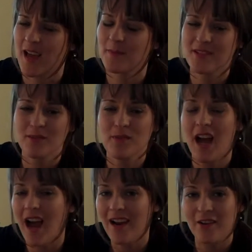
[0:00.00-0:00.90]
I'm so
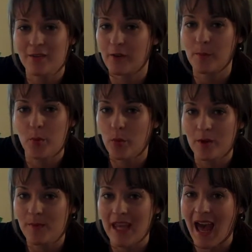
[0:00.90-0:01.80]
tired of her
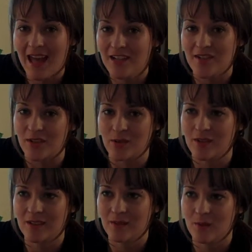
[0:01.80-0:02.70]
poor me attitude.